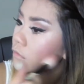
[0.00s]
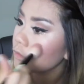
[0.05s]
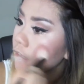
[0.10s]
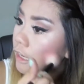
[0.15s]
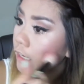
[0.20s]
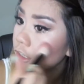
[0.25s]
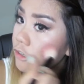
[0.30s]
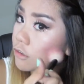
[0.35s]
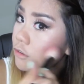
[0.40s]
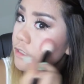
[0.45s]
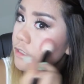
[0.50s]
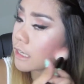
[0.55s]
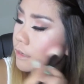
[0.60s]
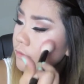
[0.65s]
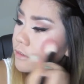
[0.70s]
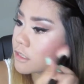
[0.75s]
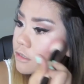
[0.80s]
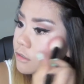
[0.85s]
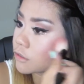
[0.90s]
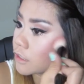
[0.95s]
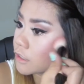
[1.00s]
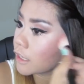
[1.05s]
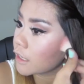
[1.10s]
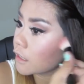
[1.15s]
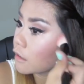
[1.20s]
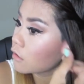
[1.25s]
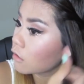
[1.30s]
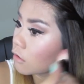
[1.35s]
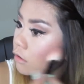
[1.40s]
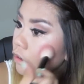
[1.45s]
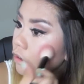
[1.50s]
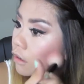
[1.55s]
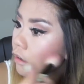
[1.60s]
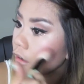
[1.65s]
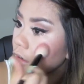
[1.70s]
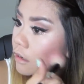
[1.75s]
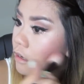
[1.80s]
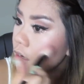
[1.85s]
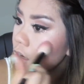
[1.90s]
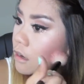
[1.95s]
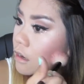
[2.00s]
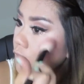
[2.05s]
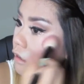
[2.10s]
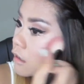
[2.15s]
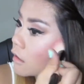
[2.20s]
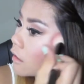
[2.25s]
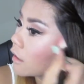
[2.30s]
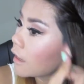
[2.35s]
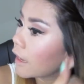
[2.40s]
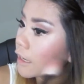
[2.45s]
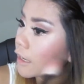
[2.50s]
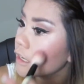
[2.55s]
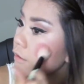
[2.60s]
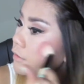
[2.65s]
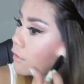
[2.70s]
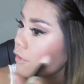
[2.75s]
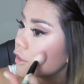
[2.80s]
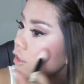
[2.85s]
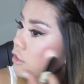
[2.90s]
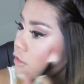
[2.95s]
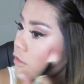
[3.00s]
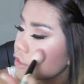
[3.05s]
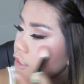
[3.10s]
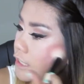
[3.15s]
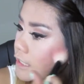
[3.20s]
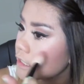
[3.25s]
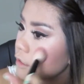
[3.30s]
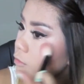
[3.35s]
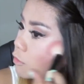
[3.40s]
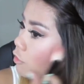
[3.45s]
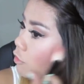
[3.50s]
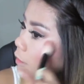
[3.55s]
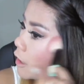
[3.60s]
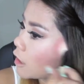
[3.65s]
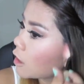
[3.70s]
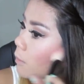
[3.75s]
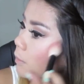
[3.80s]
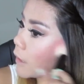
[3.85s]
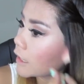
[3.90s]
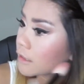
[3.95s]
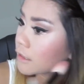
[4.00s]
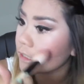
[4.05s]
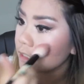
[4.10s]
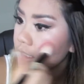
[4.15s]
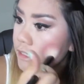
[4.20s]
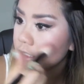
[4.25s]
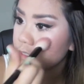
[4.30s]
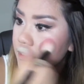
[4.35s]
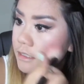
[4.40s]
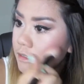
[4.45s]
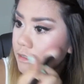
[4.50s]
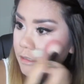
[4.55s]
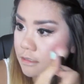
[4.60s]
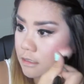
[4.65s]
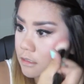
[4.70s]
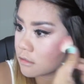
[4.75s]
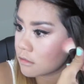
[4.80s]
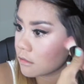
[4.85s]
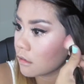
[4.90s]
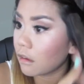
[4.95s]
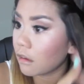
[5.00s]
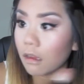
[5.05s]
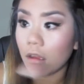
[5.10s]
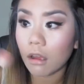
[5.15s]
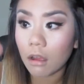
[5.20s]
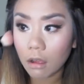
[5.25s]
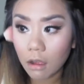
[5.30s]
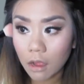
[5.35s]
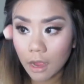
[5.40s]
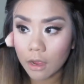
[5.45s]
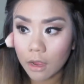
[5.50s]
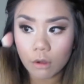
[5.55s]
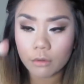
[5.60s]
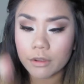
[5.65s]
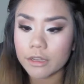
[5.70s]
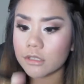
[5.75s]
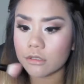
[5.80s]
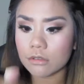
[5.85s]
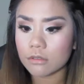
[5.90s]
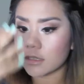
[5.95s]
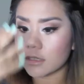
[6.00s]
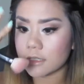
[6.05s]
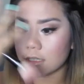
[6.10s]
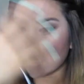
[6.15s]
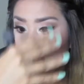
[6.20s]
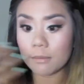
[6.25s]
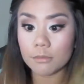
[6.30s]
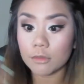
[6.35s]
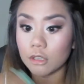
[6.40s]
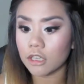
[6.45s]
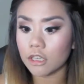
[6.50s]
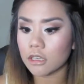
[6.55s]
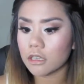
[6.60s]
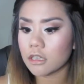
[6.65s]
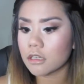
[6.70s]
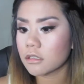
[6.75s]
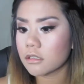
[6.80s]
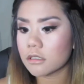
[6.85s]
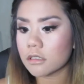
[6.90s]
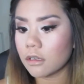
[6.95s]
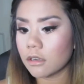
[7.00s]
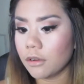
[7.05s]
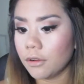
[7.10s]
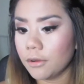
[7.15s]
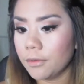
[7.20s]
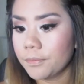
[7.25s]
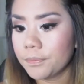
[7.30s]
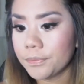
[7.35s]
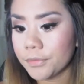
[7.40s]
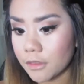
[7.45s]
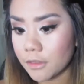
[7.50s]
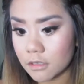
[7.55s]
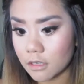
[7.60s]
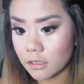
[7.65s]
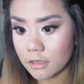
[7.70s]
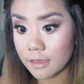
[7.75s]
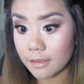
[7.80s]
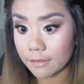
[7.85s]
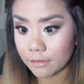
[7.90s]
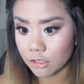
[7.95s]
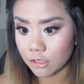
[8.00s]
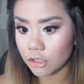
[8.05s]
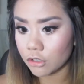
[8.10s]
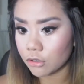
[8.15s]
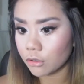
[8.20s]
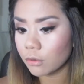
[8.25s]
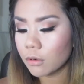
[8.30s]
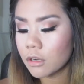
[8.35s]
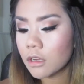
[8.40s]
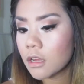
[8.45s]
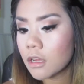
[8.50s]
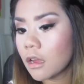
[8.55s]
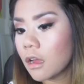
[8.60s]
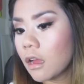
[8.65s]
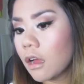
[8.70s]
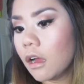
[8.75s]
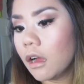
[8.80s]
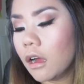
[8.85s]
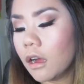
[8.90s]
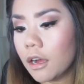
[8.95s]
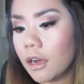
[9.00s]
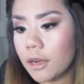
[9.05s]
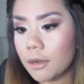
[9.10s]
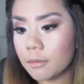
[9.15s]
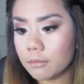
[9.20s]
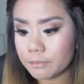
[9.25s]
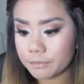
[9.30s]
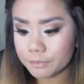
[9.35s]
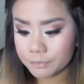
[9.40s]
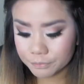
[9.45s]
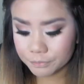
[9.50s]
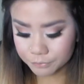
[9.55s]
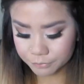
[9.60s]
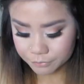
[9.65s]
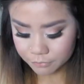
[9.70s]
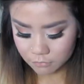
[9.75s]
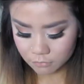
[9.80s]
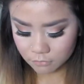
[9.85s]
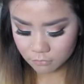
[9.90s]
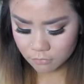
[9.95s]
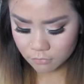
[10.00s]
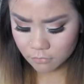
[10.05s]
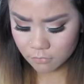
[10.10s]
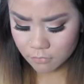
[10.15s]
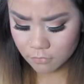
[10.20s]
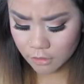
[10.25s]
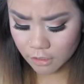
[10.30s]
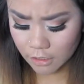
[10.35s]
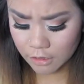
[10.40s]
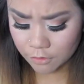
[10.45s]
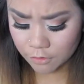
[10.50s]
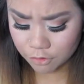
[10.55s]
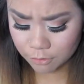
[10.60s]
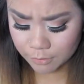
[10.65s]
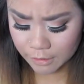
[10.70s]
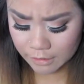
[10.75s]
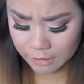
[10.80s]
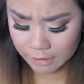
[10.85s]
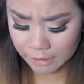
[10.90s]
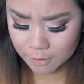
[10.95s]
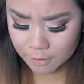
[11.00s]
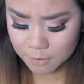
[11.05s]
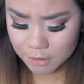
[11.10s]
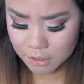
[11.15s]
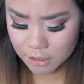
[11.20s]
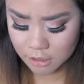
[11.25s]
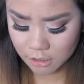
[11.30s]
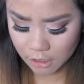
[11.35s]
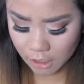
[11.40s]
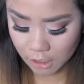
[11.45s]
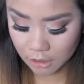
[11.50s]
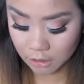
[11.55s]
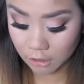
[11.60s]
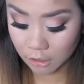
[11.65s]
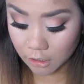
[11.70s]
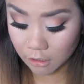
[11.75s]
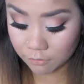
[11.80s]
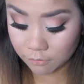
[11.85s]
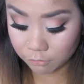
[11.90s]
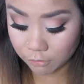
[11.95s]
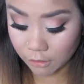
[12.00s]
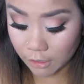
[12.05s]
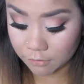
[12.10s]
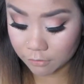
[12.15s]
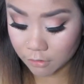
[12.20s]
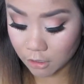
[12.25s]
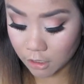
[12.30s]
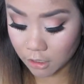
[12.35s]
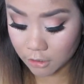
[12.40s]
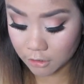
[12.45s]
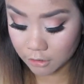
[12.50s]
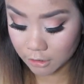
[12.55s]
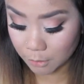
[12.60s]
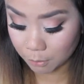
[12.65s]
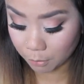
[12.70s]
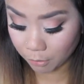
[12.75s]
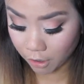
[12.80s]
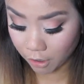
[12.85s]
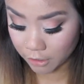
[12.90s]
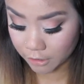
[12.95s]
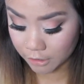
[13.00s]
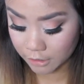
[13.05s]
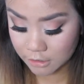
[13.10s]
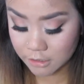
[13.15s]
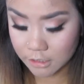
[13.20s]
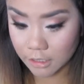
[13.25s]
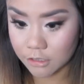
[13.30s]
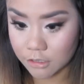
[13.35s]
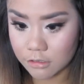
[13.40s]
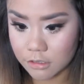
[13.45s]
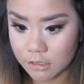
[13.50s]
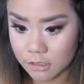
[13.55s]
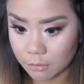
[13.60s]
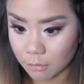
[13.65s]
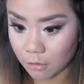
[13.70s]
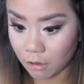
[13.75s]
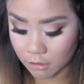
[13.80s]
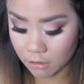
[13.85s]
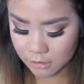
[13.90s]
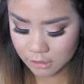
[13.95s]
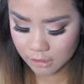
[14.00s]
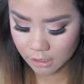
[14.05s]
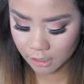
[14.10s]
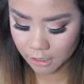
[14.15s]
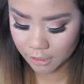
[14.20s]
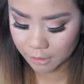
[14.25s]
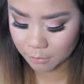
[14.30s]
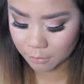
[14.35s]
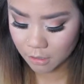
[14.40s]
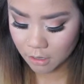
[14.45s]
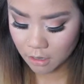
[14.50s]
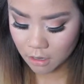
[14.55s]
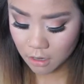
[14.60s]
And I do this every single day, or any of the videos that you guys see me with makeup like this, I always do the same look, so nothing new. And then for my lips, I love Revlon lip products. I use them all the time.